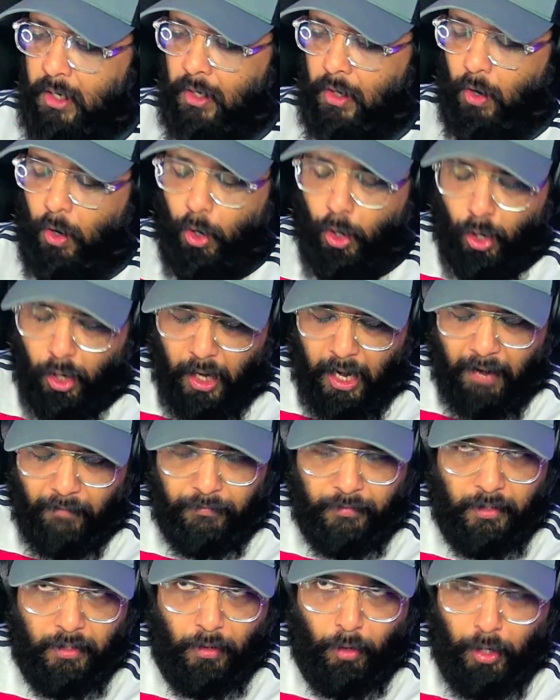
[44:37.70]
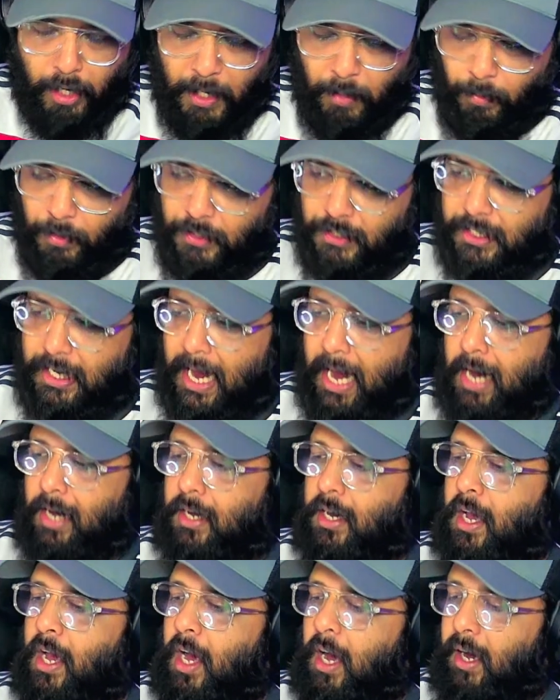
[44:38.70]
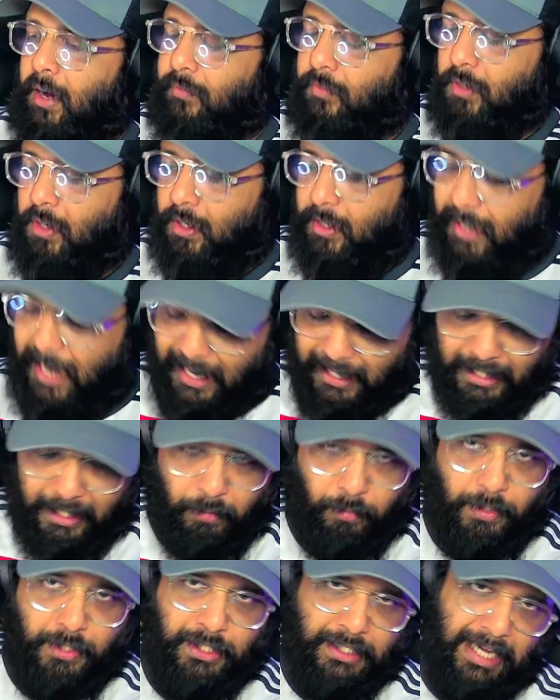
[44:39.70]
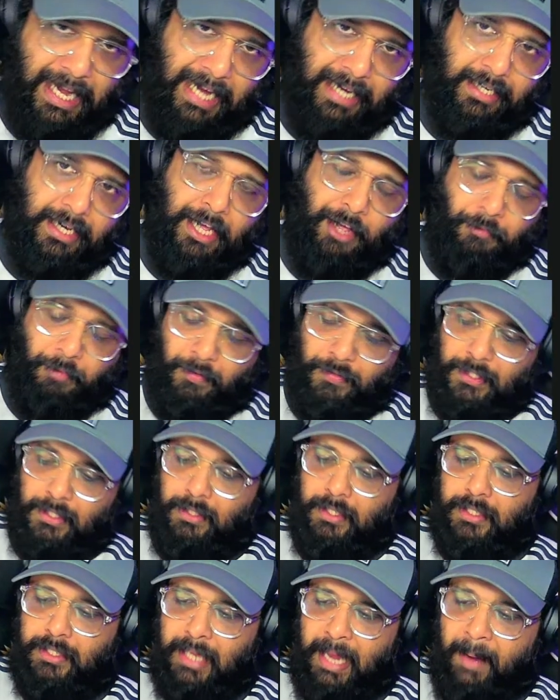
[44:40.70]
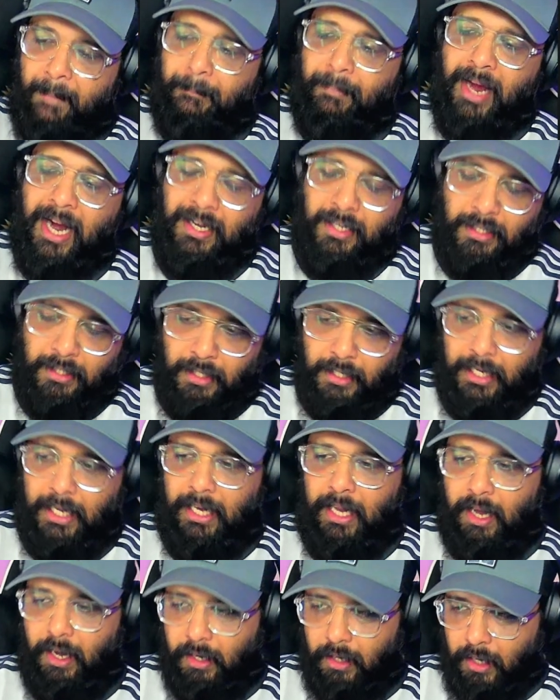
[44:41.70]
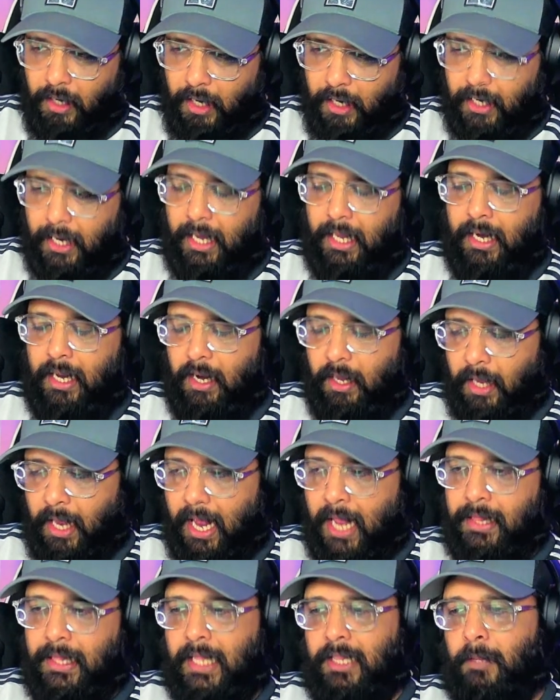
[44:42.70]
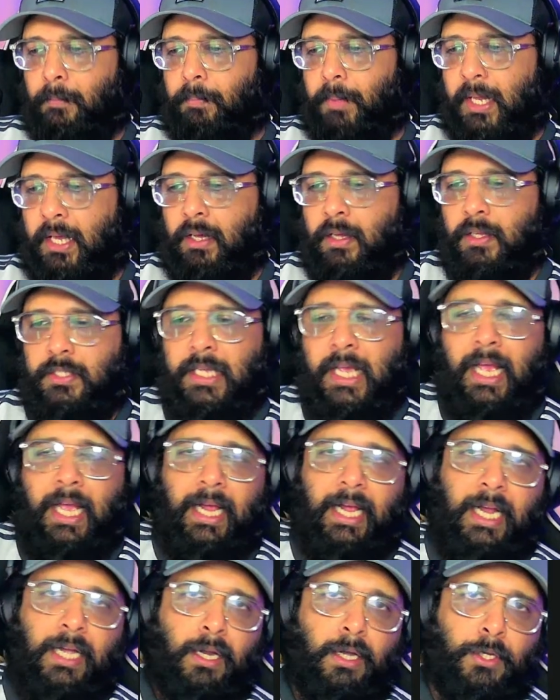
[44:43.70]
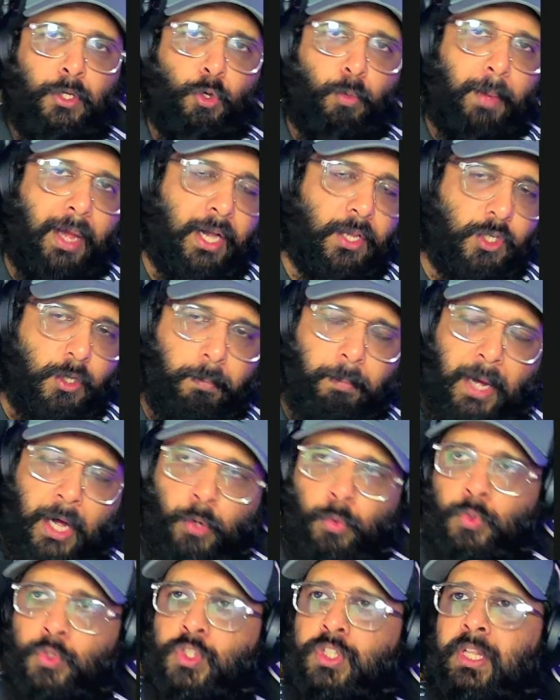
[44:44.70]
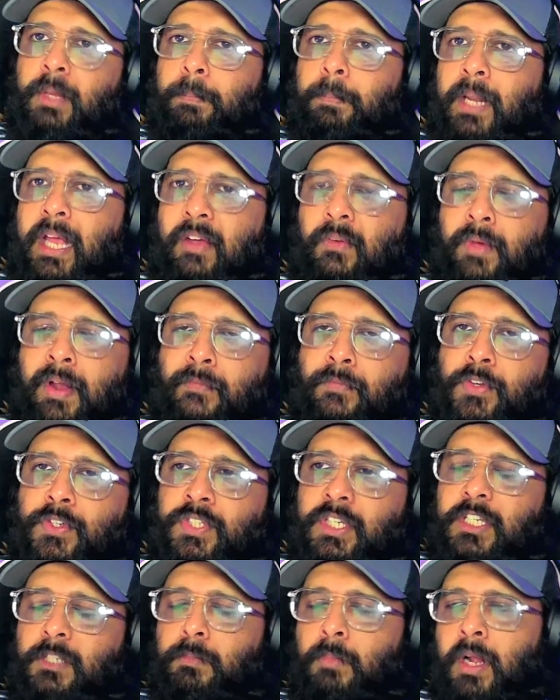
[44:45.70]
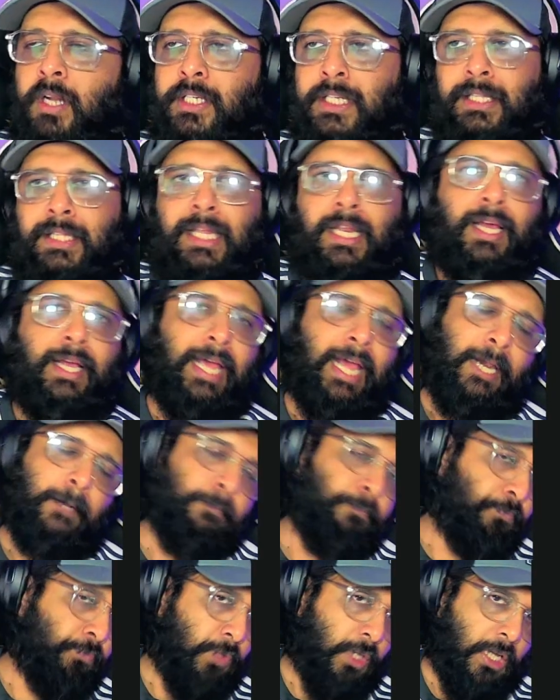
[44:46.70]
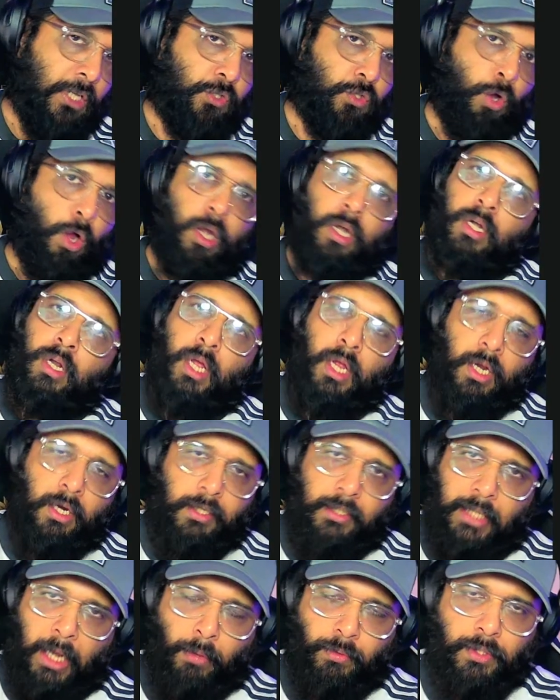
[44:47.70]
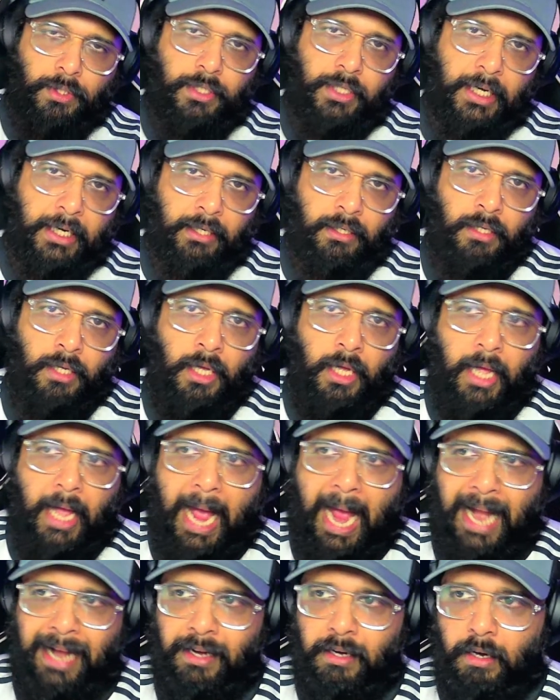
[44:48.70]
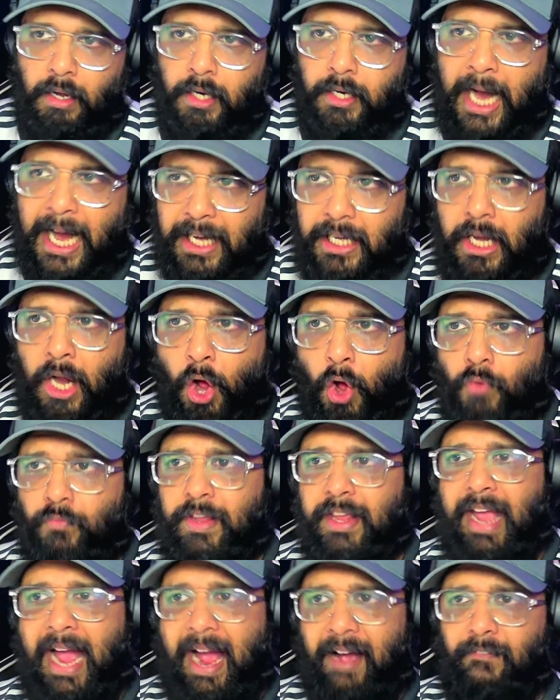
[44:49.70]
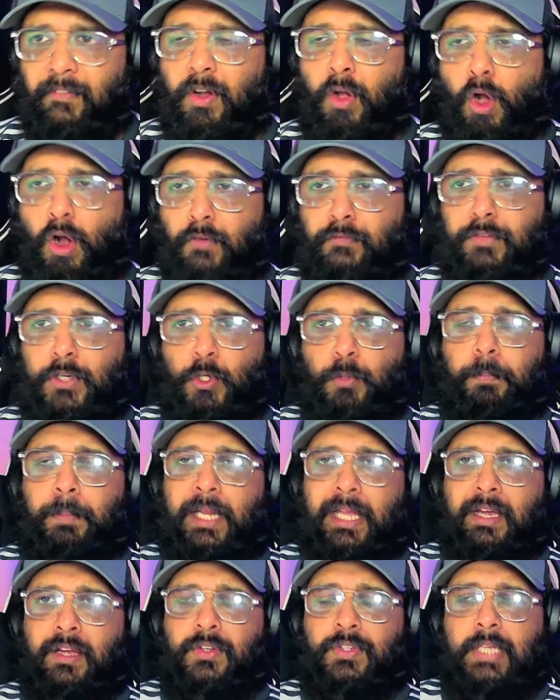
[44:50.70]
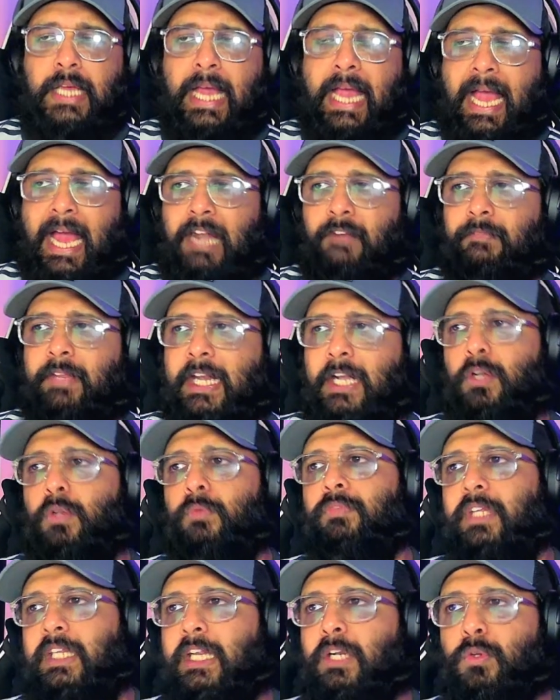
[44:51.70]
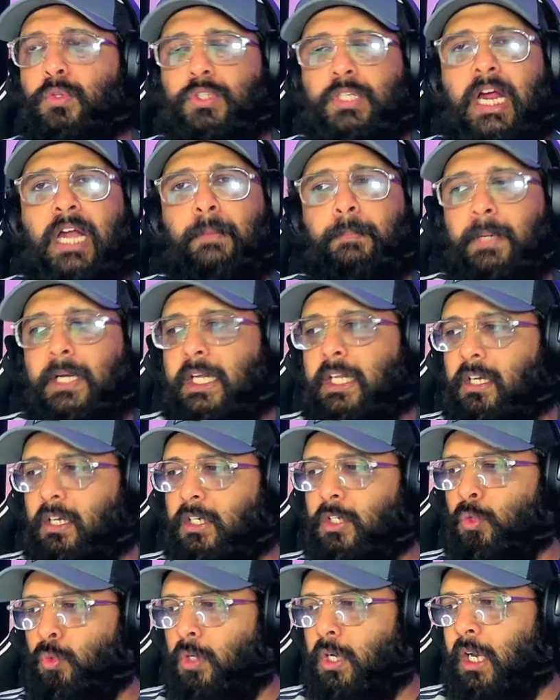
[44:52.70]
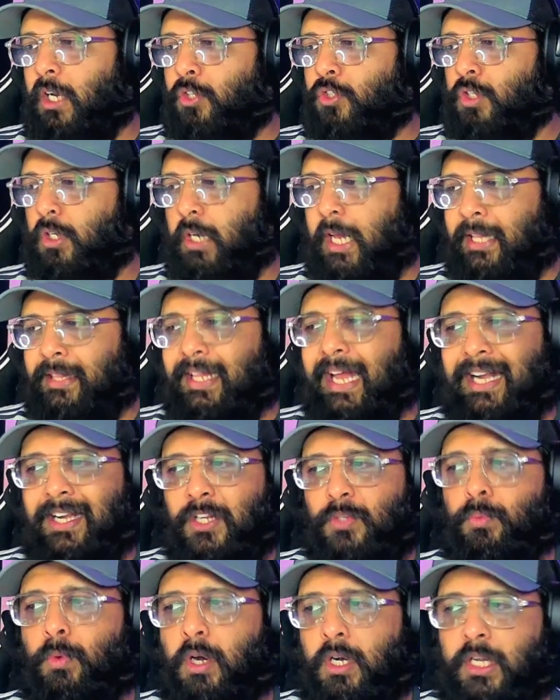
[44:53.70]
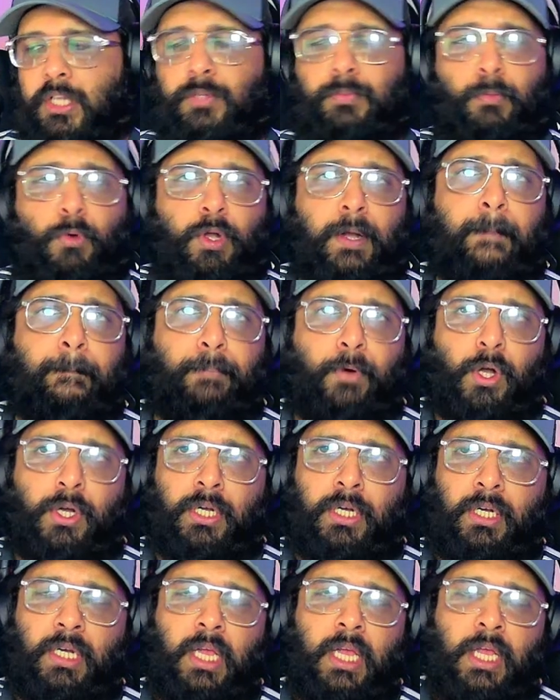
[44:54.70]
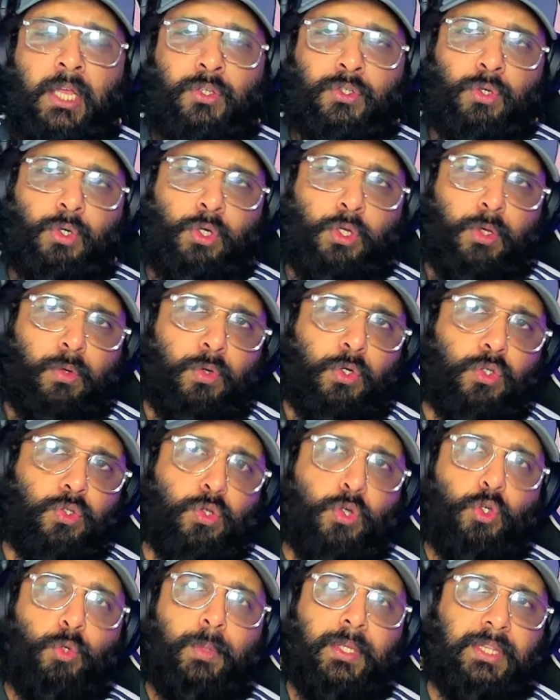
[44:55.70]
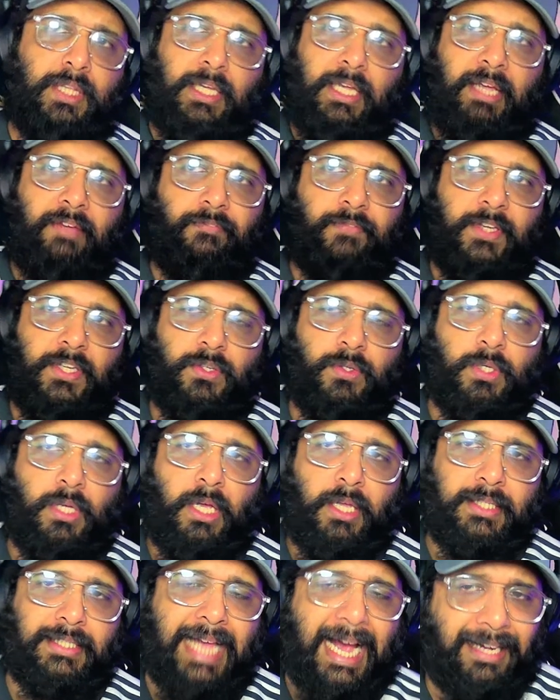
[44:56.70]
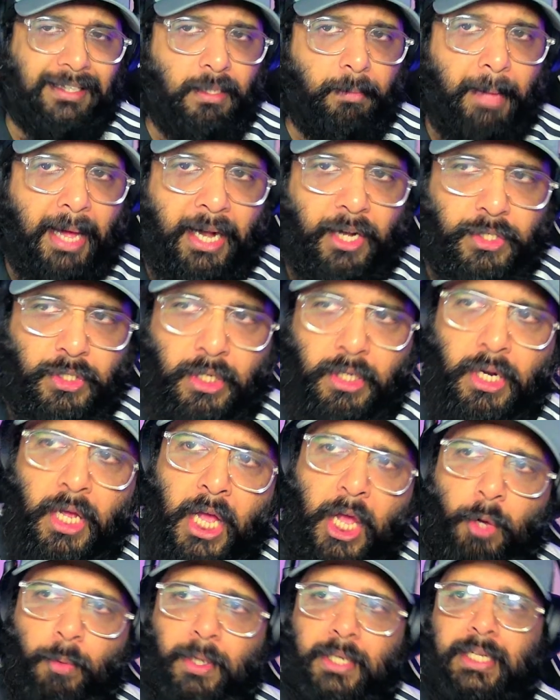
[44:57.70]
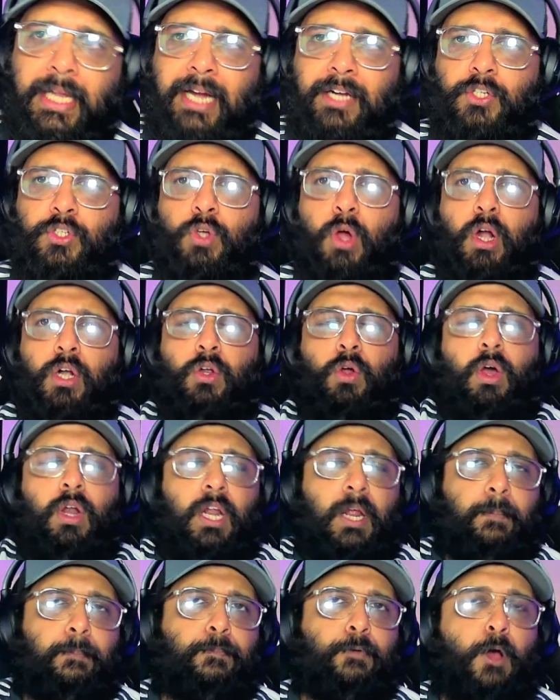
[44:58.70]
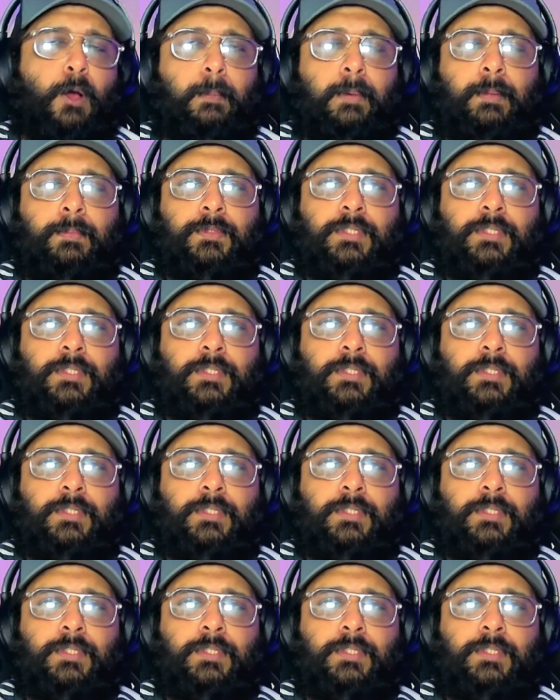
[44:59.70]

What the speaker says: Ole was sacked, after Rangnick was sacked. We've seen the same pattern again and again and again, that the players get a new manager bounce, they play well for 6 months, and then again it's all down the drain. And right now we have a lot of new players, and we need to start building a new culture, and that is what is more important. So do we think if we sack the manager, will that sort all our problems